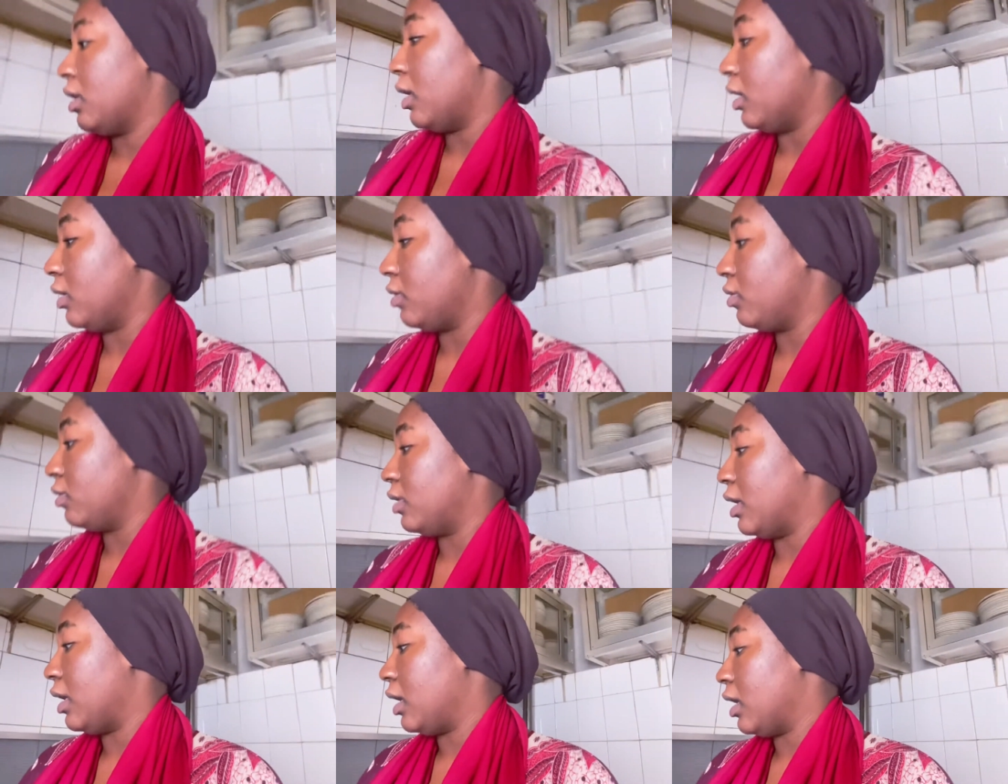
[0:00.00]
i don't
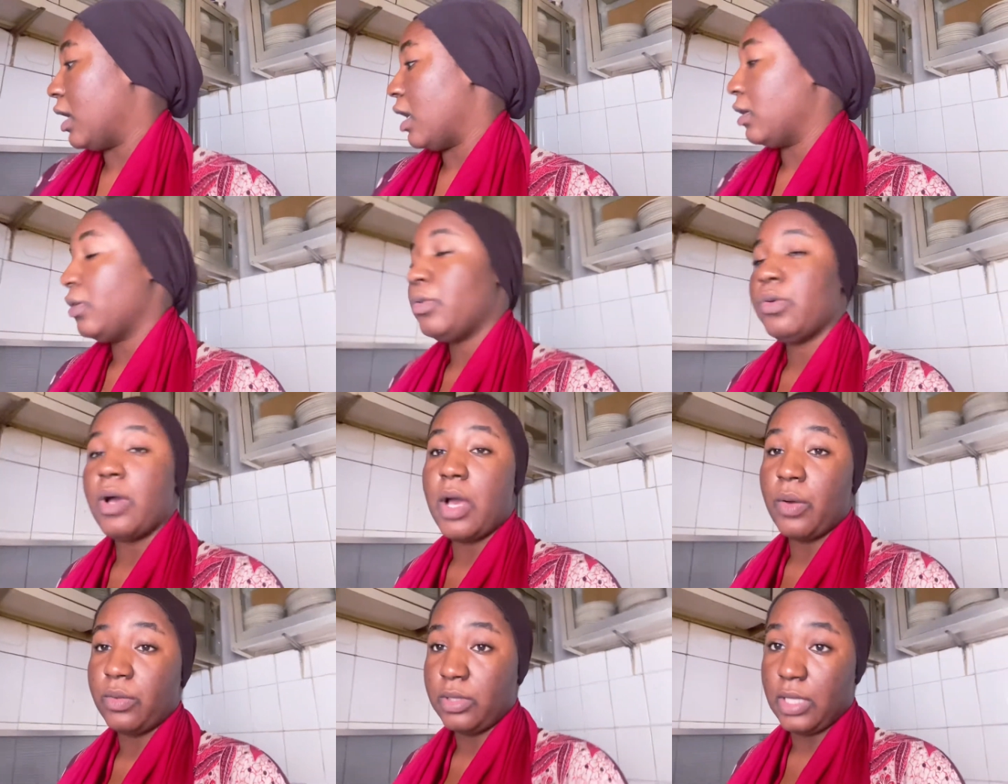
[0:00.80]
know that i don't know
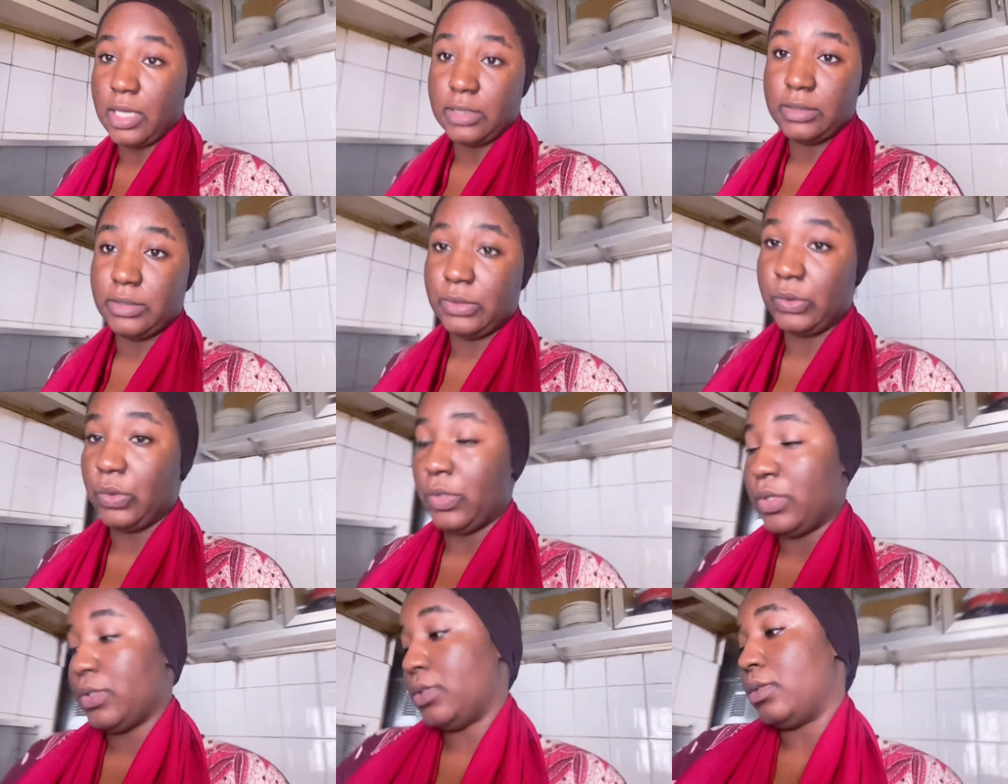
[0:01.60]
how that is
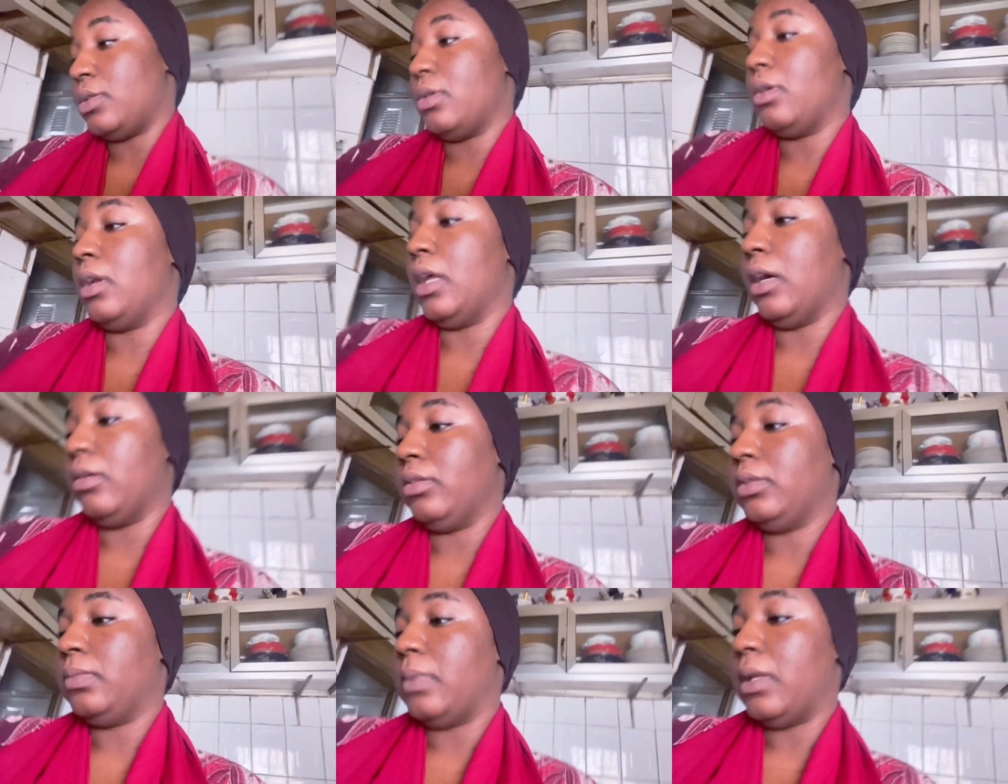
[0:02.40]
going to turn
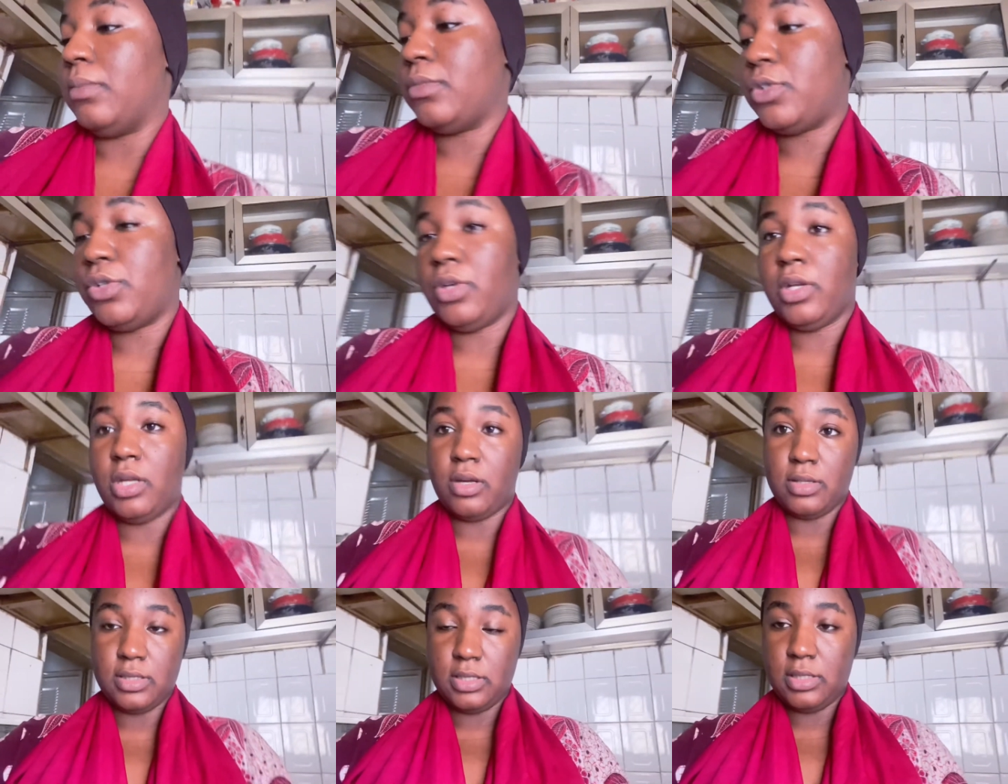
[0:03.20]
out but let me show you the
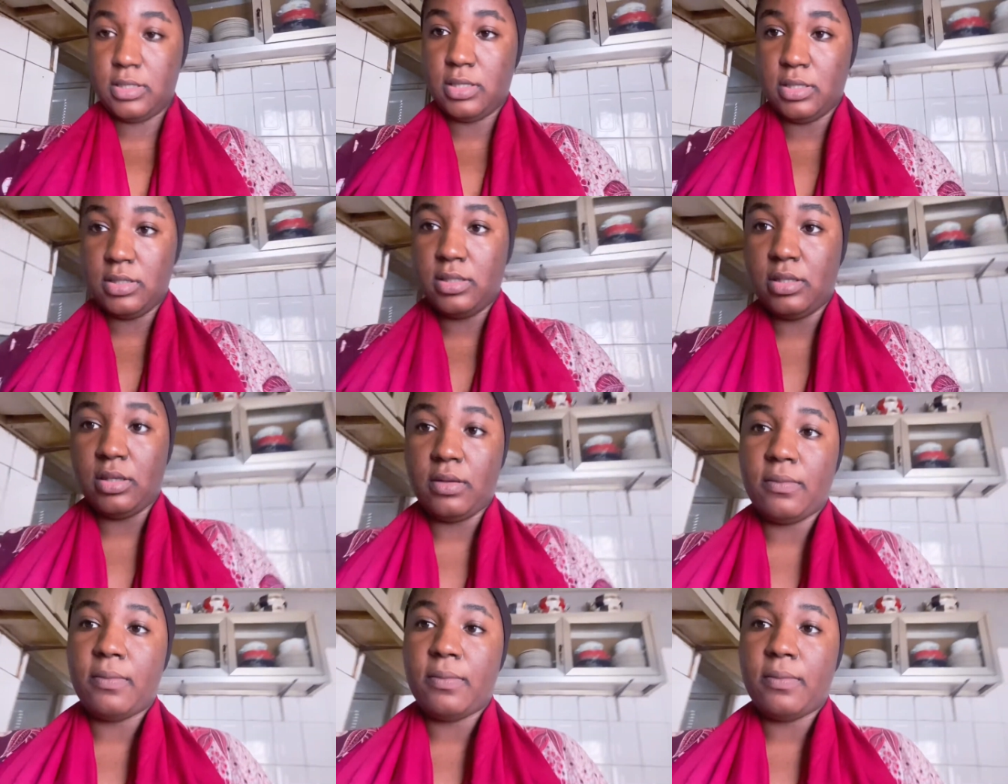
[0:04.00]
consistency